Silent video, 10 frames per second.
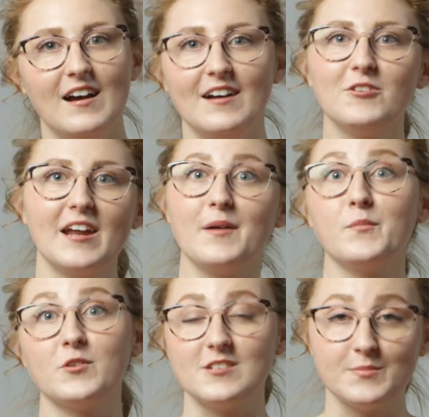when I had
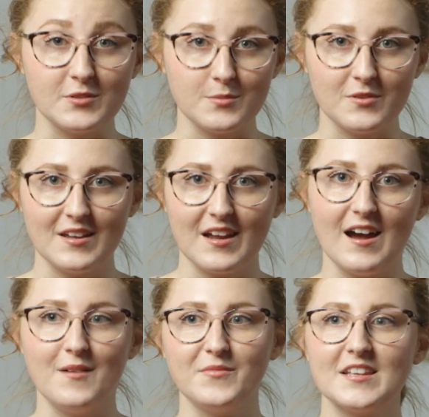more disposable
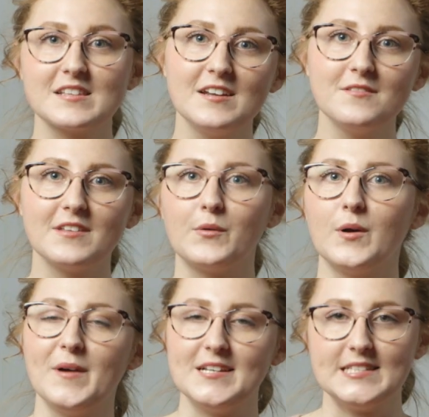income, that's kind of like
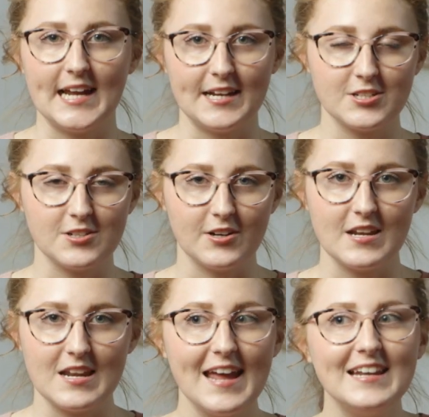when my stash
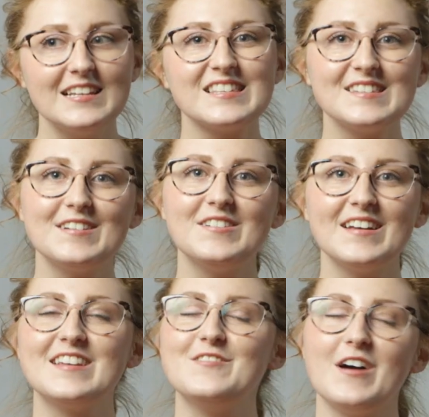started. And it's still
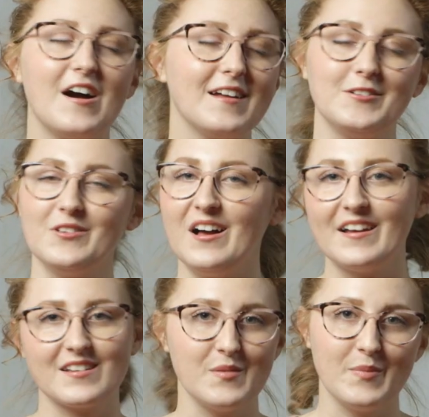not a
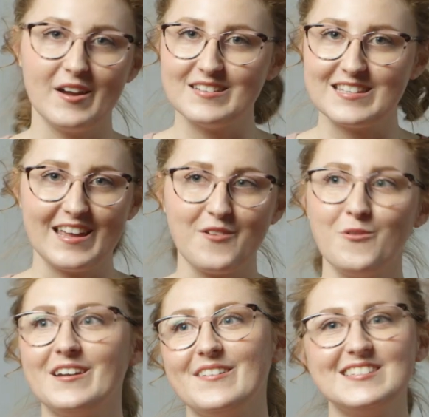lot compared to like
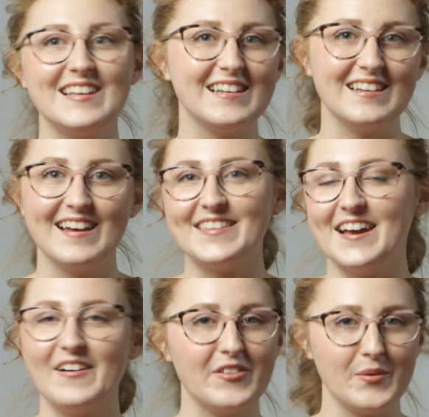what I've seen
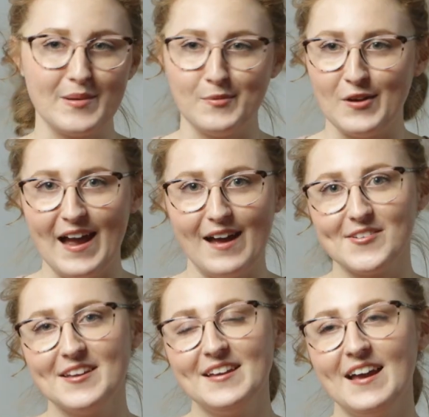that other people have.
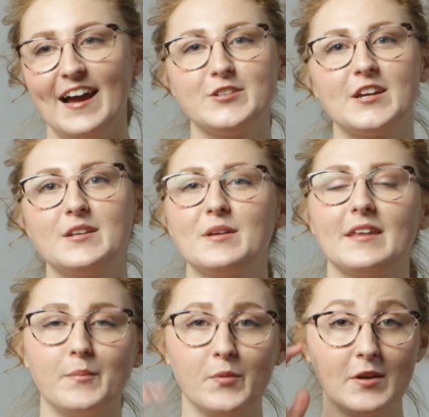I try to be
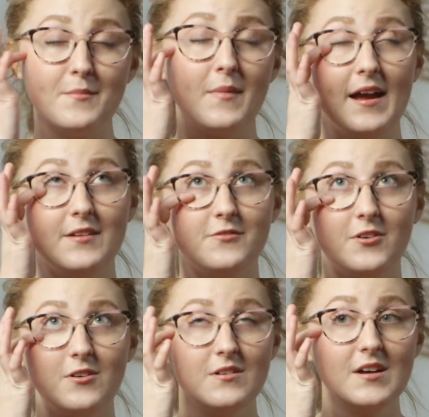like pretty
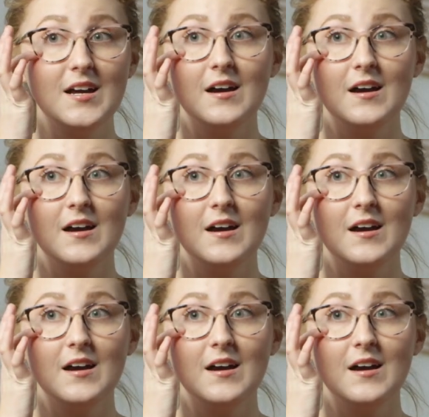mindful